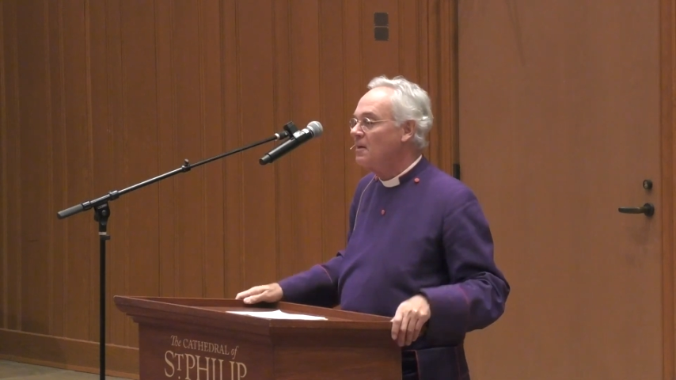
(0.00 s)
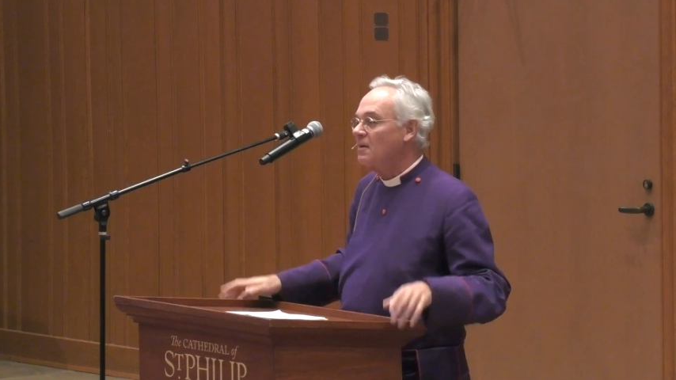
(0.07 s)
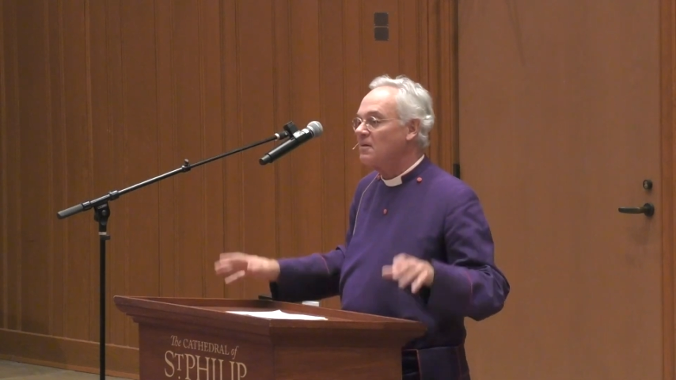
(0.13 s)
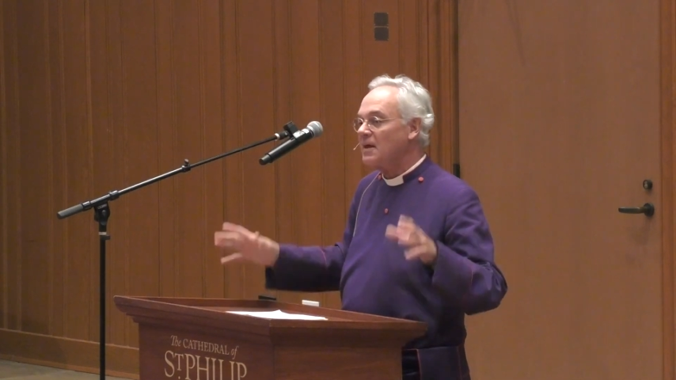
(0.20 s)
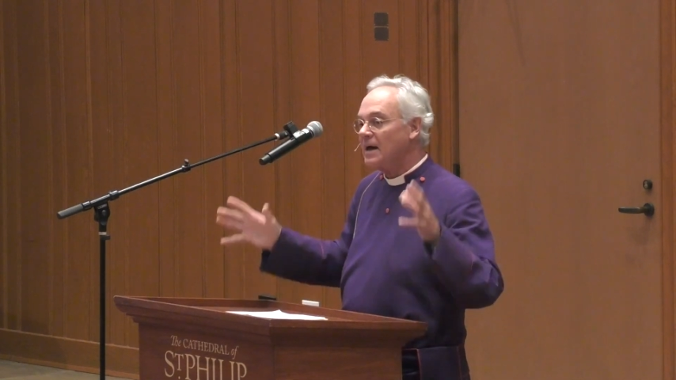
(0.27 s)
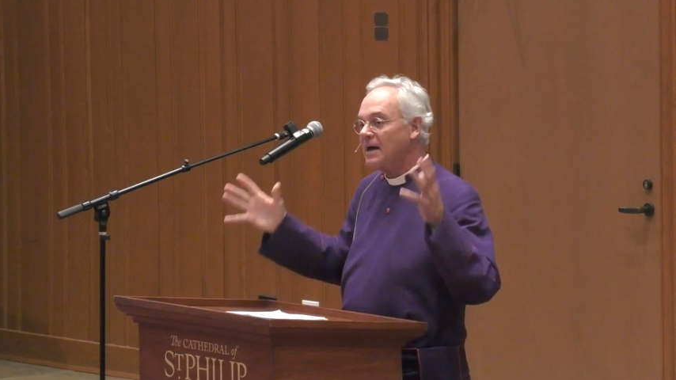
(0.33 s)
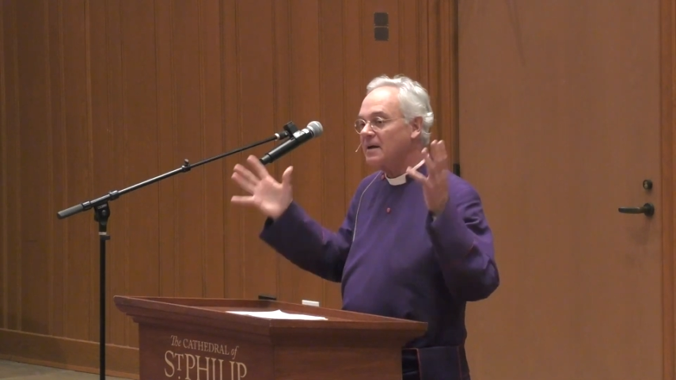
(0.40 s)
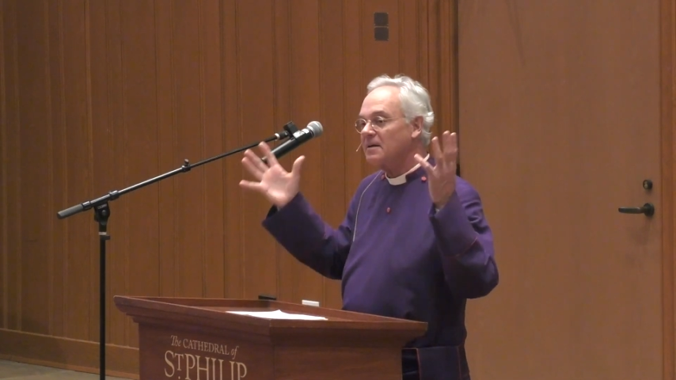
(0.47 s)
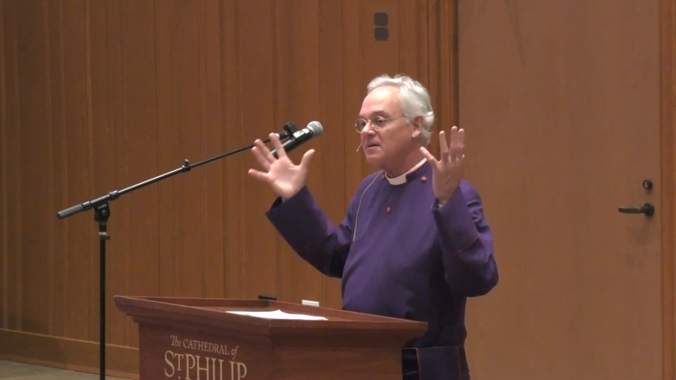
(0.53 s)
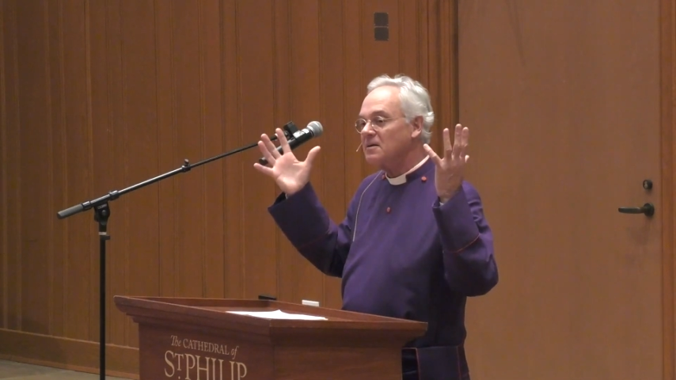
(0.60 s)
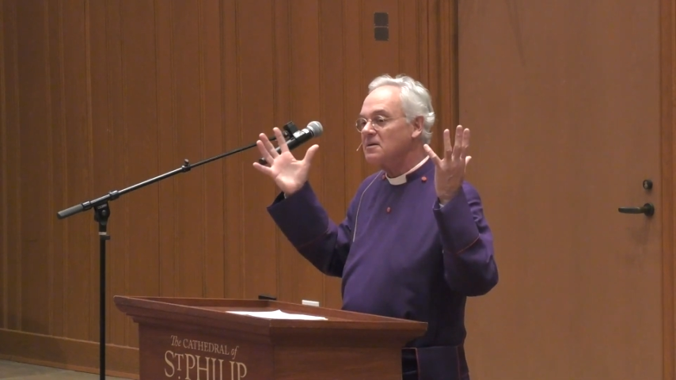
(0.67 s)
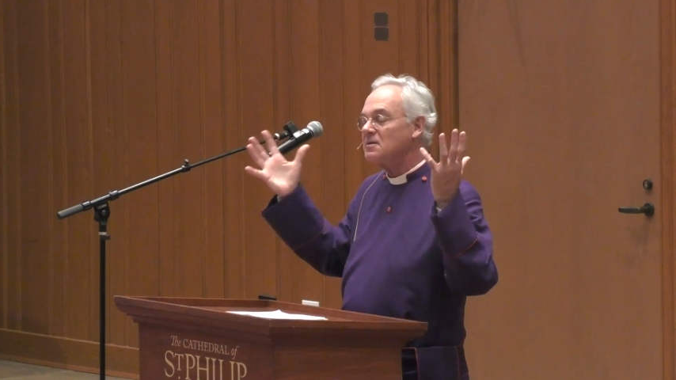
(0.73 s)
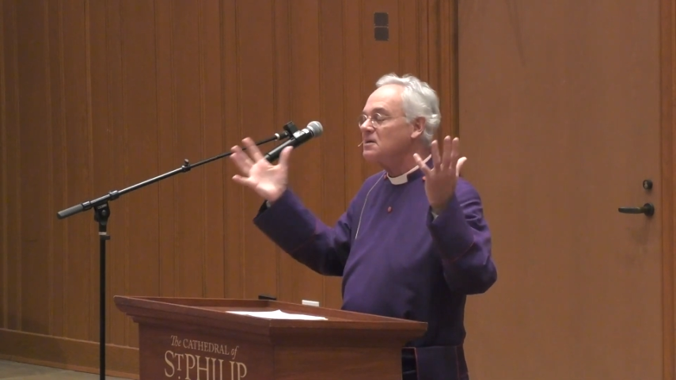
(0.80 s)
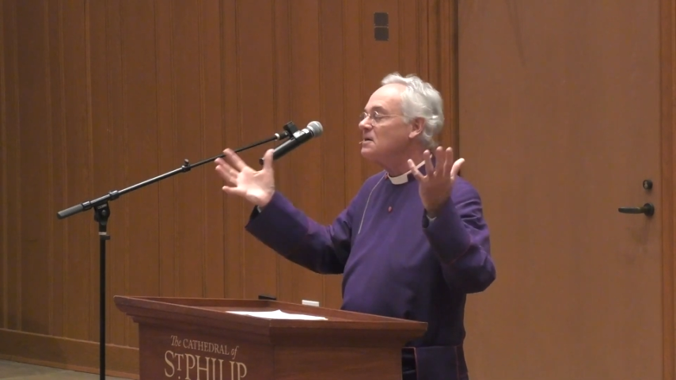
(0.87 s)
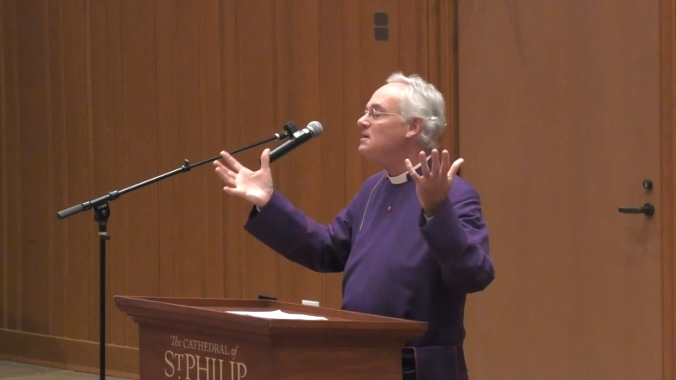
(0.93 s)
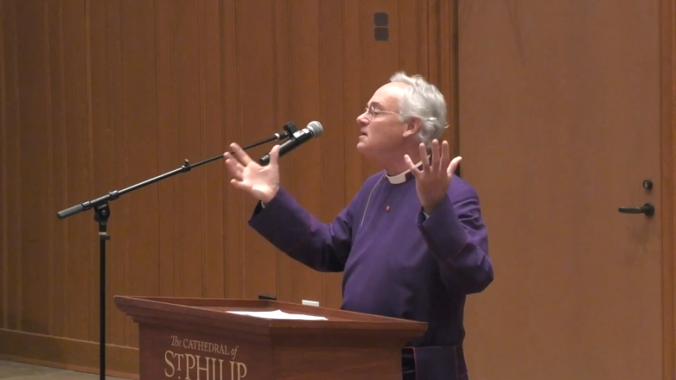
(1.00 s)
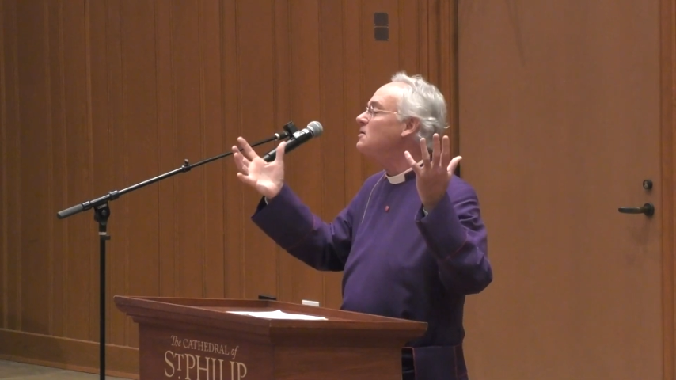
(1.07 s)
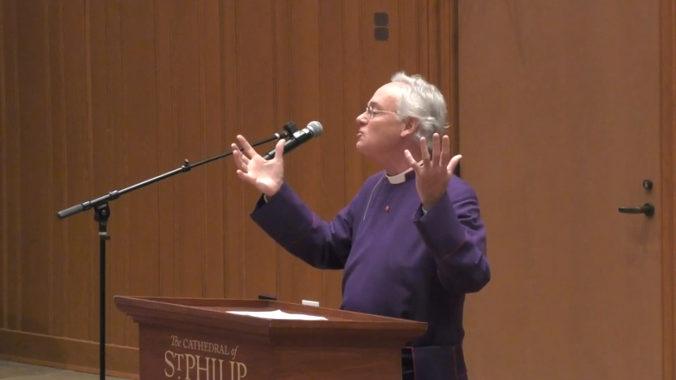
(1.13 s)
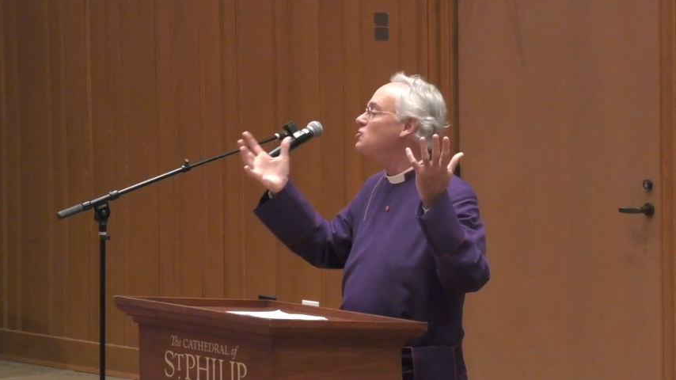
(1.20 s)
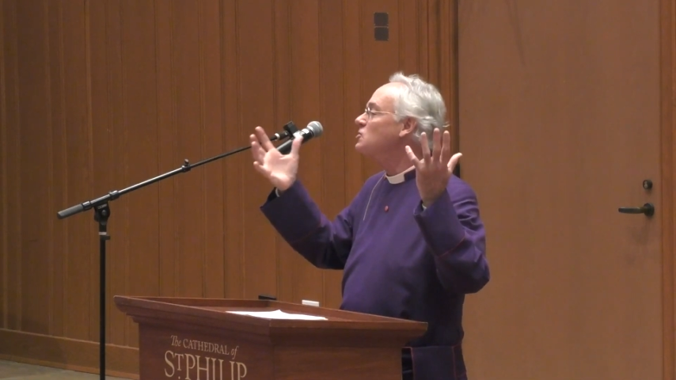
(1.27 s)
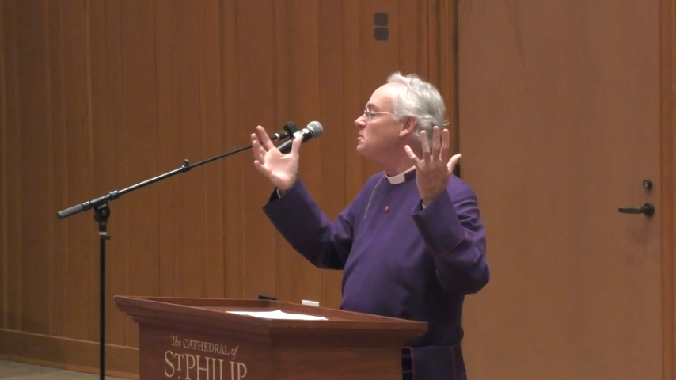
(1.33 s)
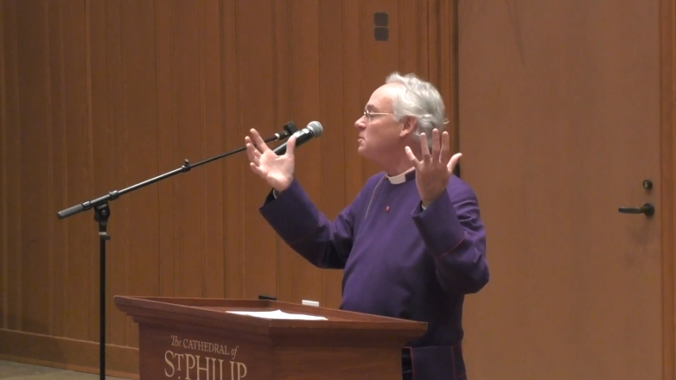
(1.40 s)
That
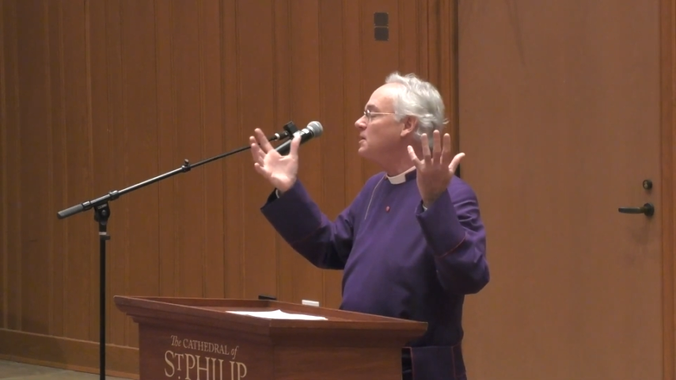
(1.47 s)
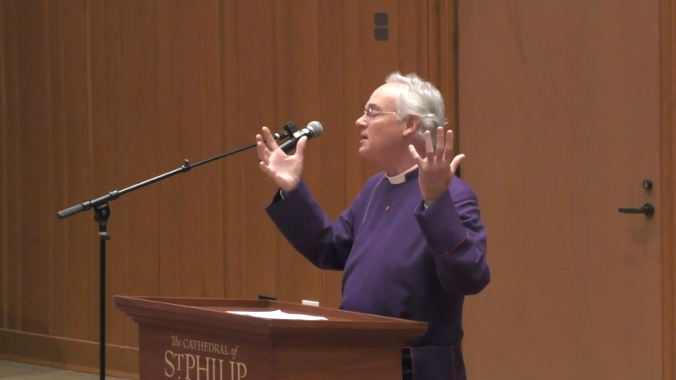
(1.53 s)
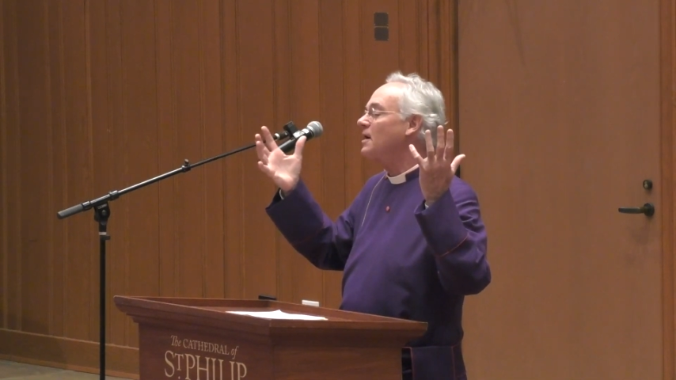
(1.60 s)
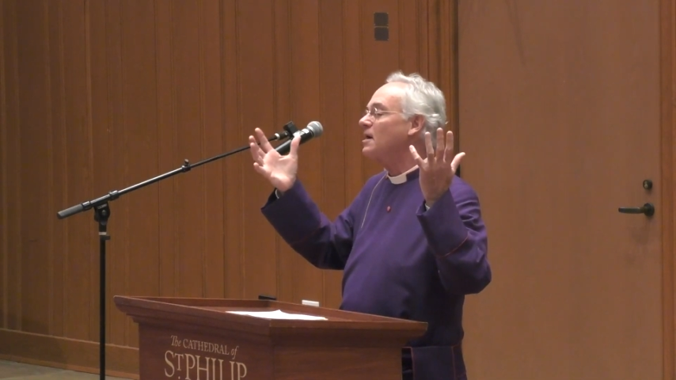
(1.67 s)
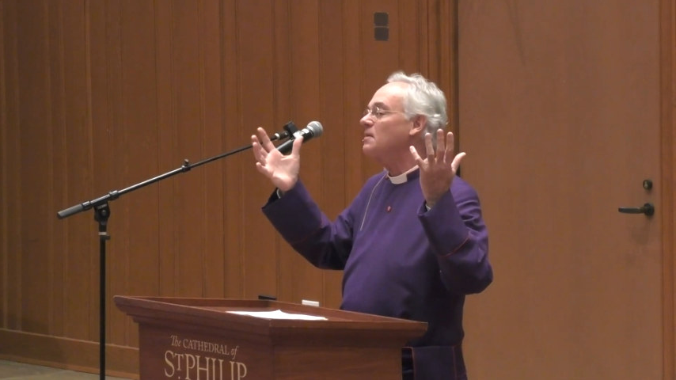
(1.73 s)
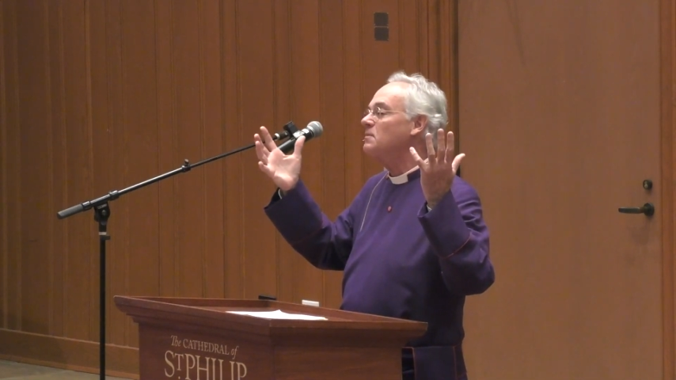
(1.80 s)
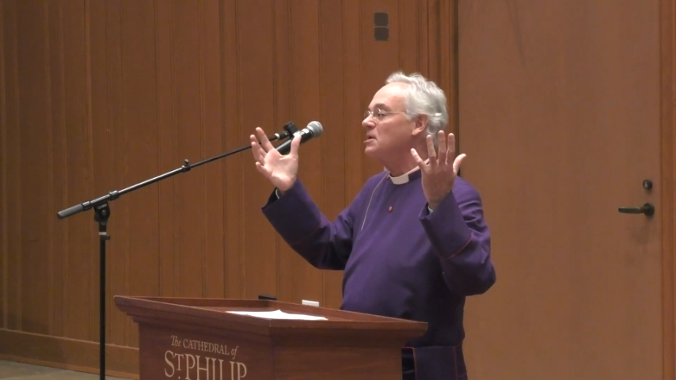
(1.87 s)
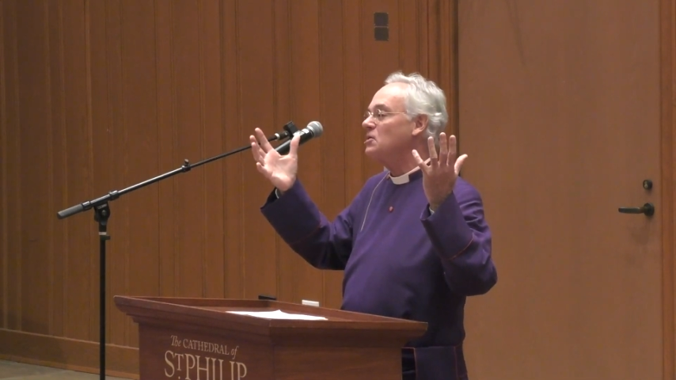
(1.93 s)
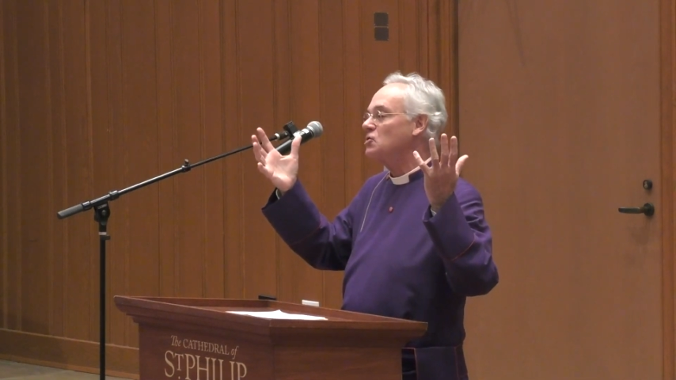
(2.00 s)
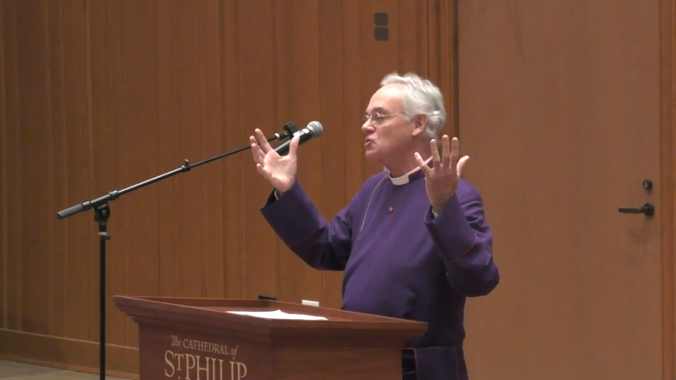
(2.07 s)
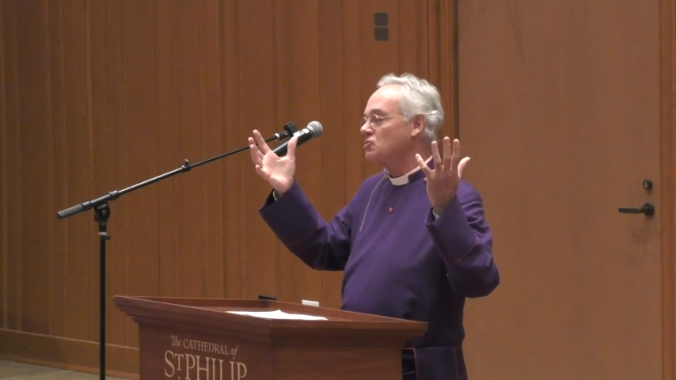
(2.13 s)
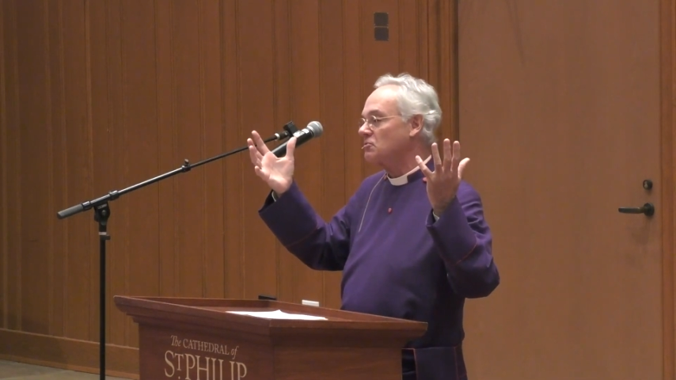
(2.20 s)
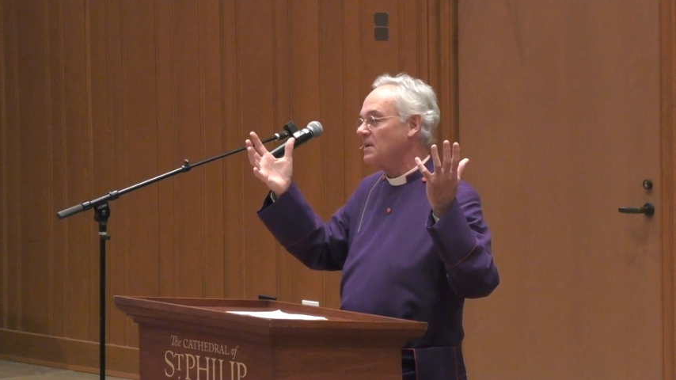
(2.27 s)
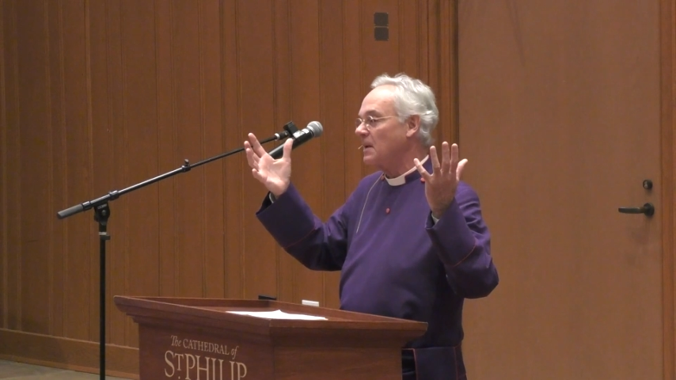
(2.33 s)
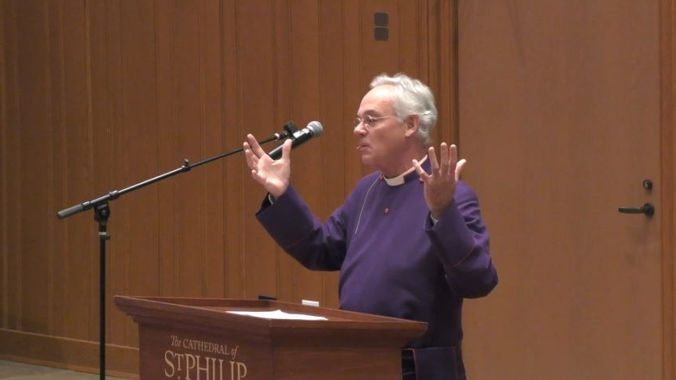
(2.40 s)
continues to be our ministry,